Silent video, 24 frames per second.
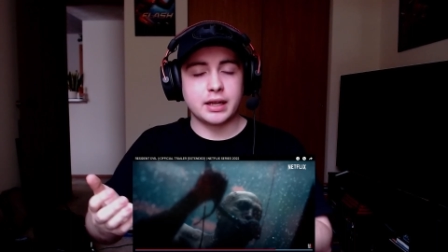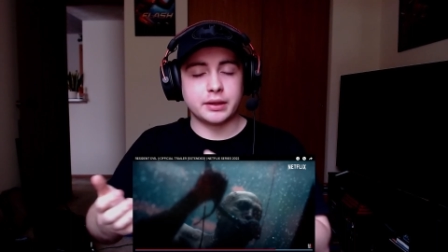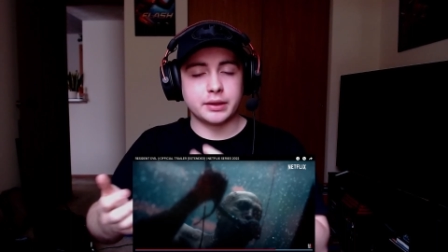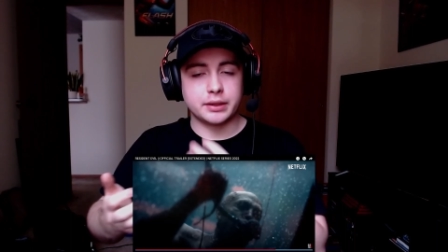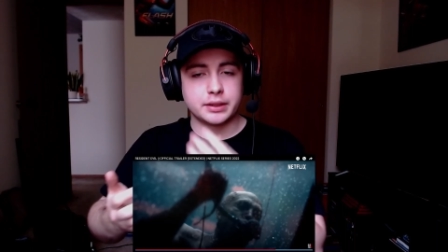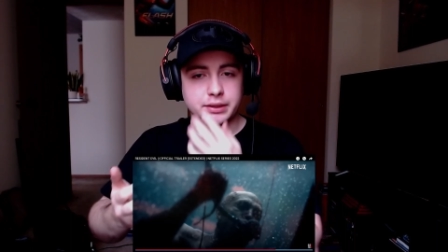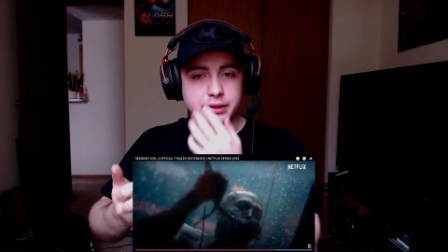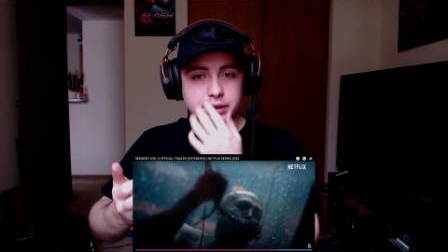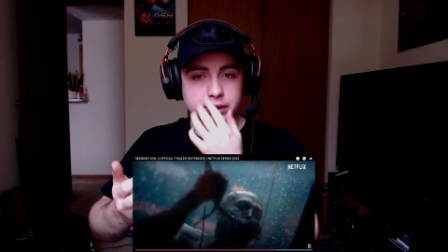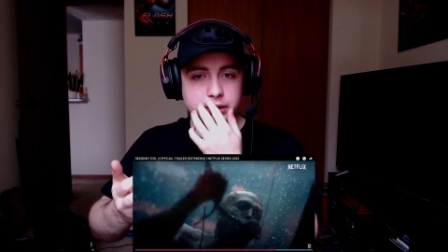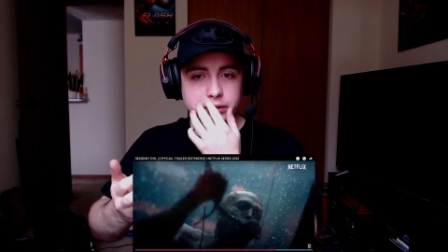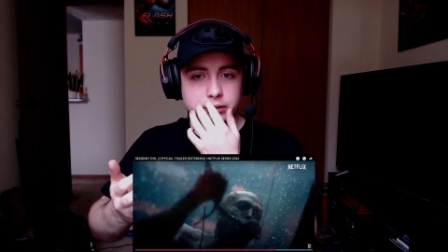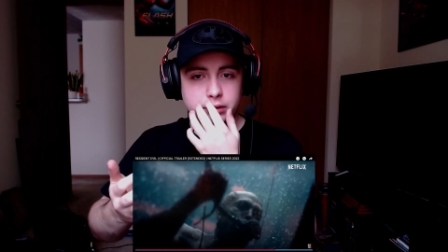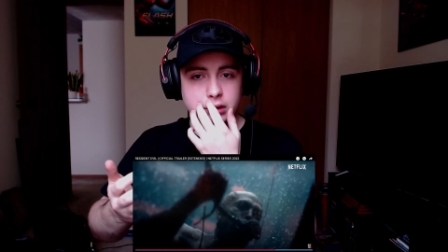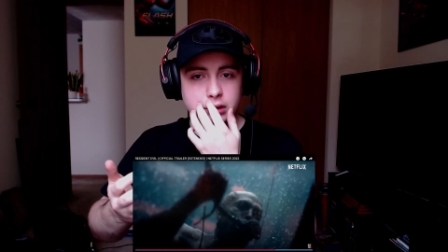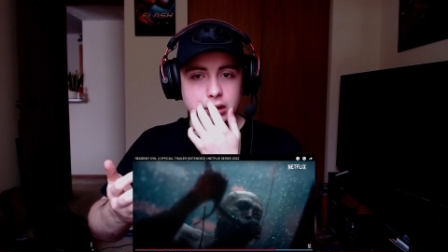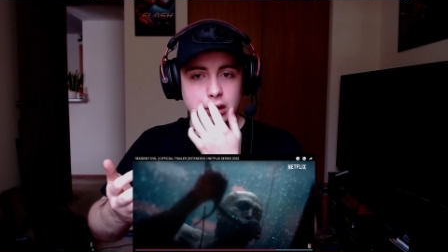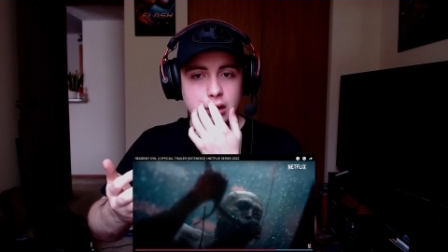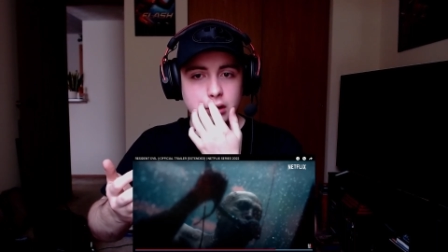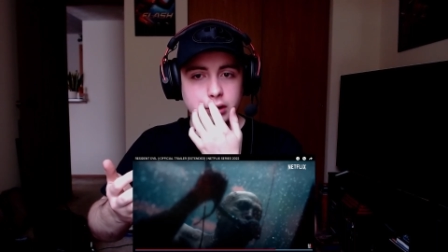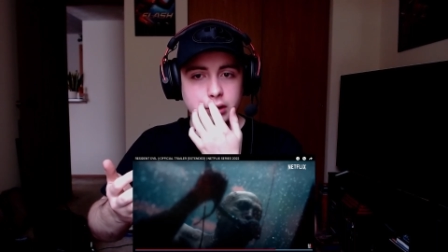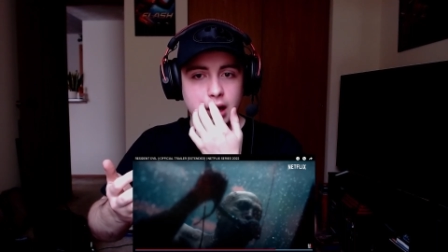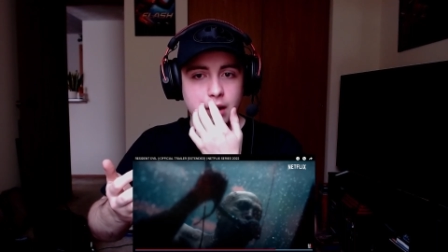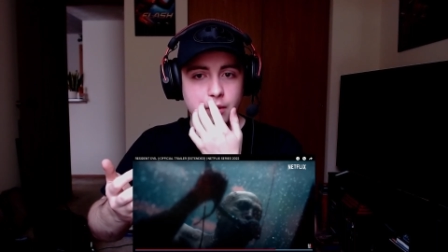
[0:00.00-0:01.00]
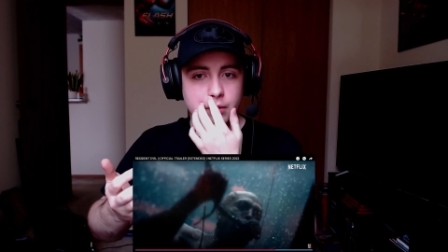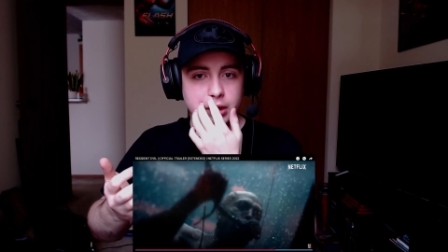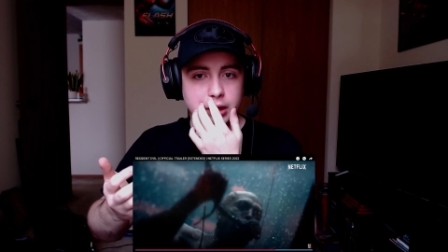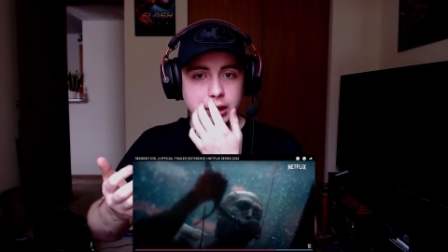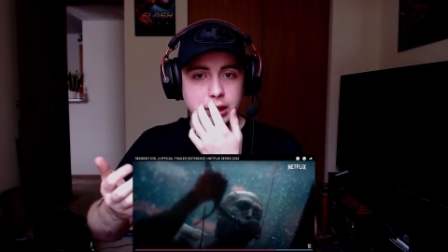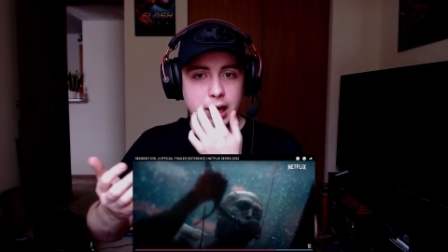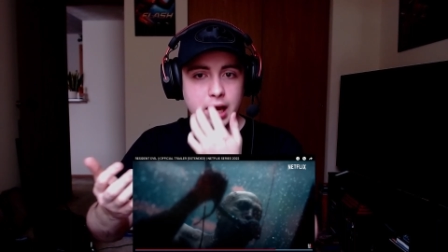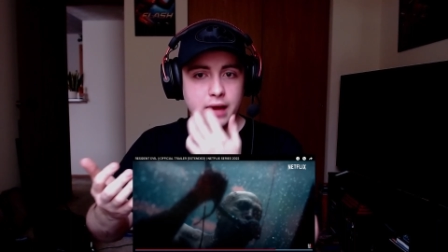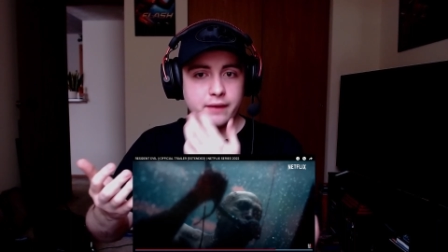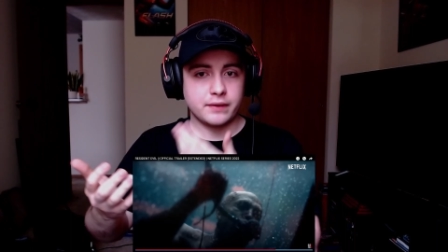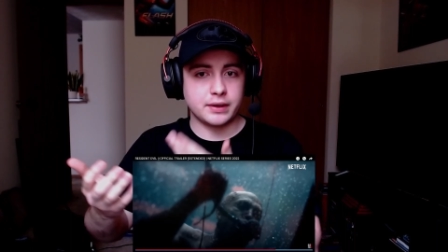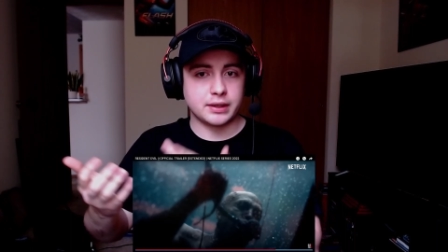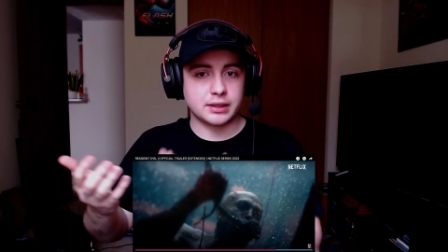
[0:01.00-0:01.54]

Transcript: and this you know that would kind of